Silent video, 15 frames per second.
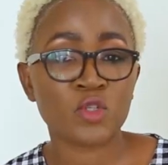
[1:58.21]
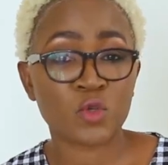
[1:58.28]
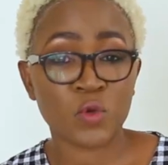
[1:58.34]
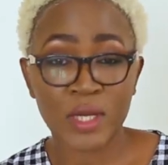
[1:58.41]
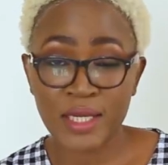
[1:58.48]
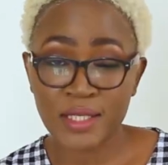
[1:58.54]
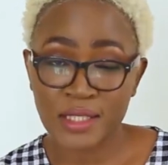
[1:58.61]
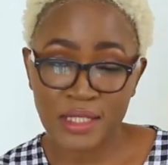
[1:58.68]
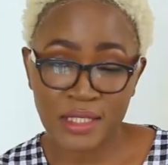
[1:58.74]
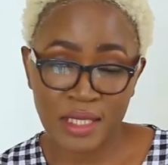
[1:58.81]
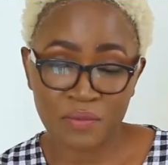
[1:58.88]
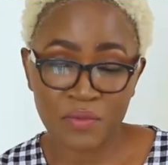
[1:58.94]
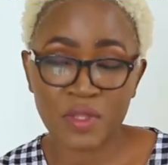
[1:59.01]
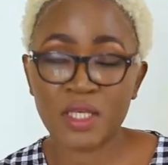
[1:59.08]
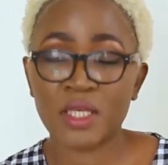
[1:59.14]
to learn
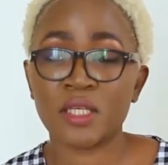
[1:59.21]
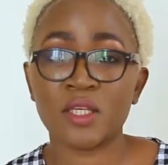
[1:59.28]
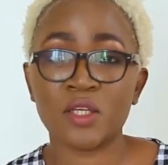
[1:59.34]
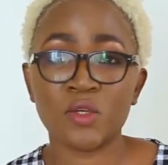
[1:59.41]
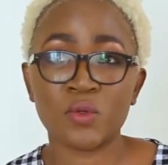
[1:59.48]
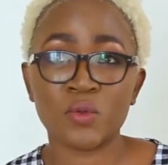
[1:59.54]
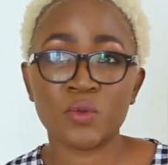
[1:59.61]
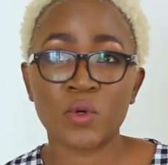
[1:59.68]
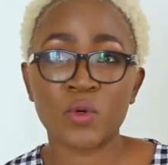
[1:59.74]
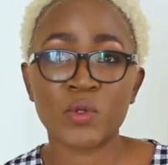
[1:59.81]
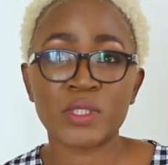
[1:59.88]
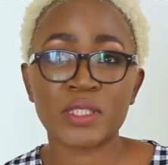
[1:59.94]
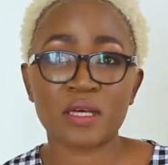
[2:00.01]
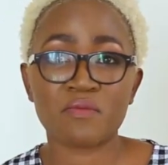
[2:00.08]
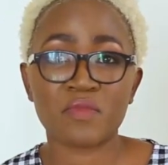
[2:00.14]
something new
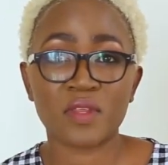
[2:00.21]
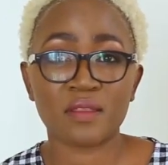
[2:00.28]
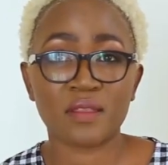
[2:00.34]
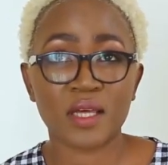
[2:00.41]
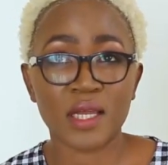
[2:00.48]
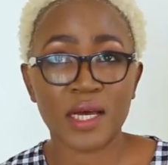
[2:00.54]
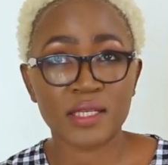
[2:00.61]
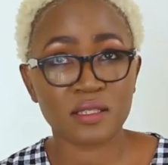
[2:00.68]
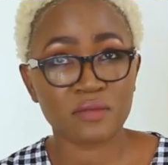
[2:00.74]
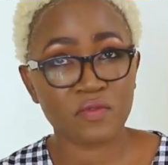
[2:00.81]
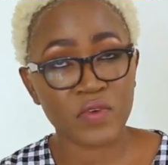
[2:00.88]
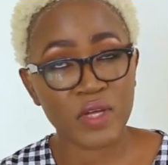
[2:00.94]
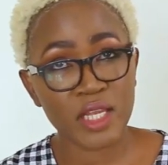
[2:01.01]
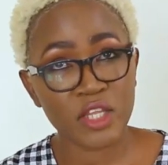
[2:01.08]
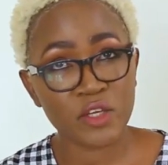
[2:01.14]
or something that adds
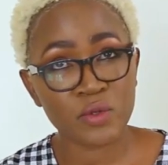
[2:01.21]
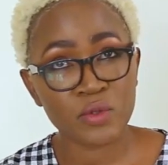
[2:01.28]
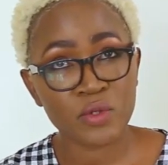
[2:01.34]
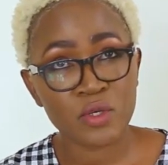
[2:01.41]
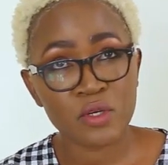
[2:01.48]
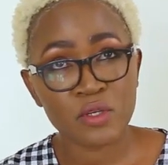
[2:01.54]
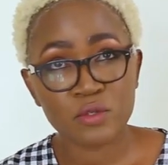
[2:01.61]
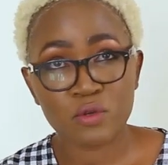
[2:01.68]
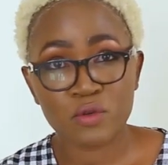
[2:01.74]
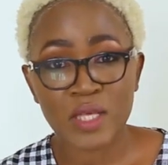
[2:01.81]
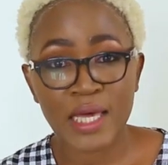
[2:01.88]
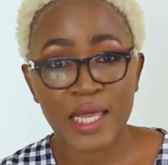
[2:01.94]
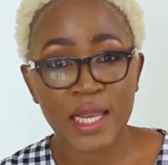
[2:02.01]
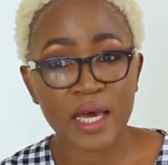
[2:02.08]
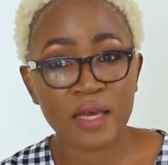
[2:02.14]
value to
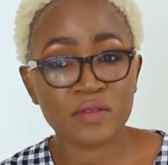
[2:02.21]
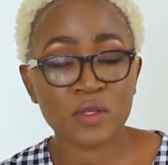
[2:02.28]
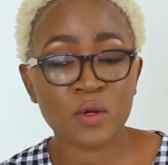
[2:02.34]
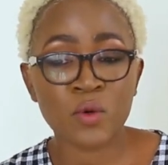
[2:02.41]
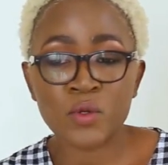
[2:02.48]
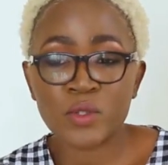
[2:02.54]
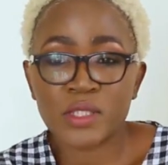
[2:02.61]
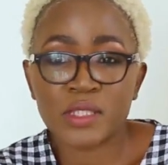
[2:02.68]
their lives or